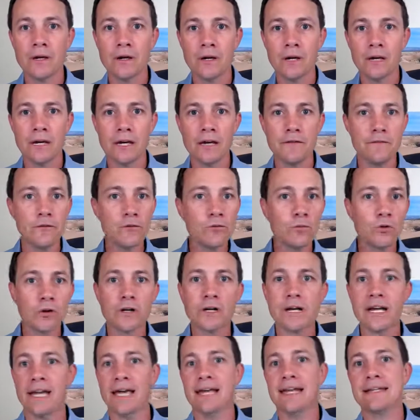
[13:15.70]
If you
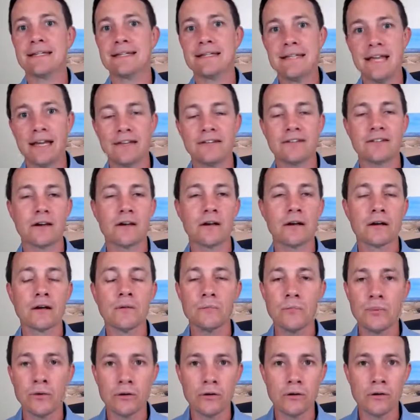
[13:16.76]
work at a desk on a
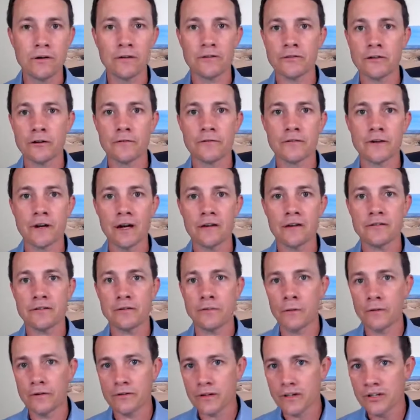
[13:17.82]
computer to serve
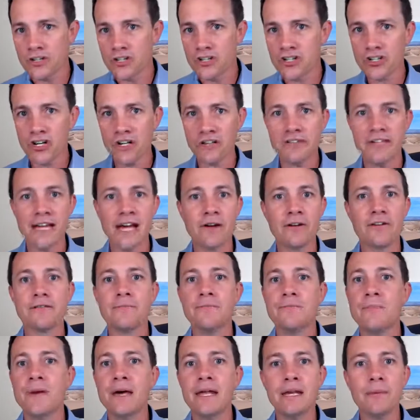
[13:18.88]
customers, shut down as
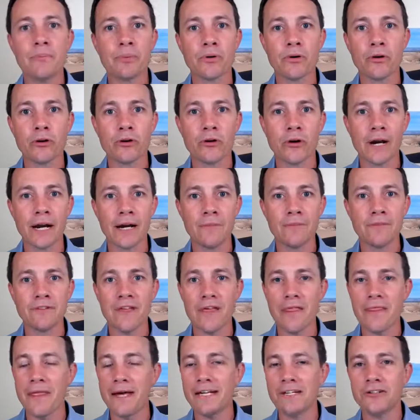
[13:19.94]
many programs
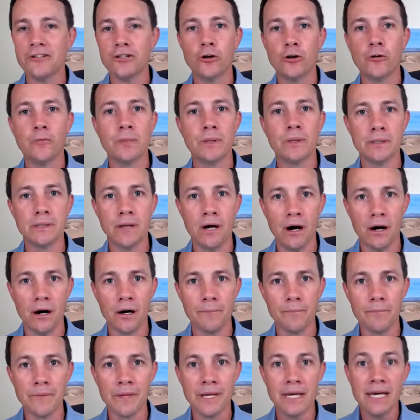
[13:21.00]
that don't belong.
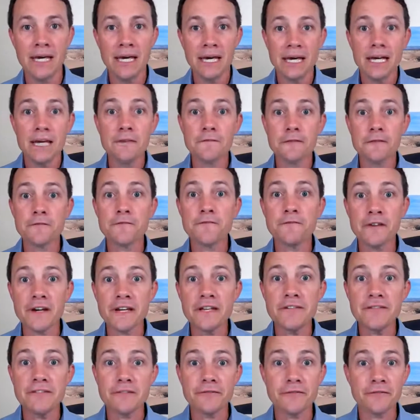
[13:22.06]
If you're
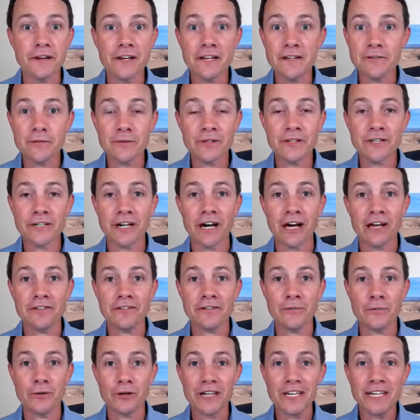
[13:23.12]
face-to-face with a
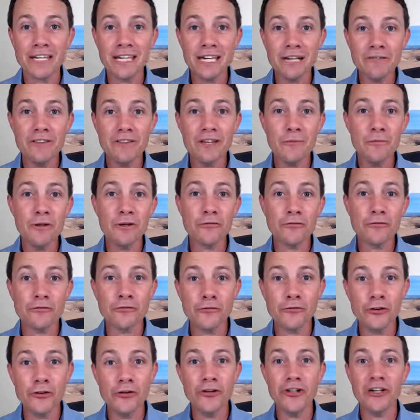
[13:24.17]
customer, give them your
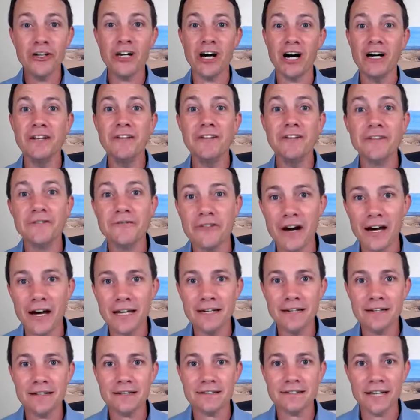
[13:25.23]
full and
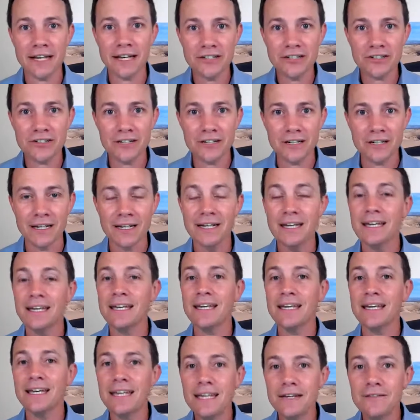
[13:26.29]
undivided attention,
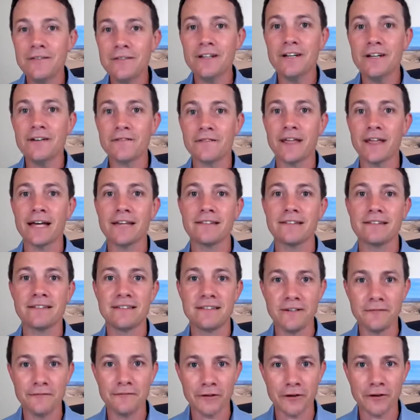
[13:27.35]
even if that's
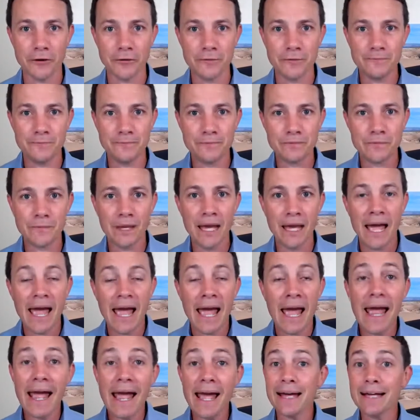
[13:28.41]
difficult.
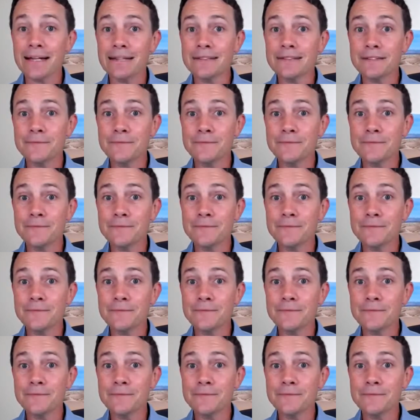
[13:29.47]
And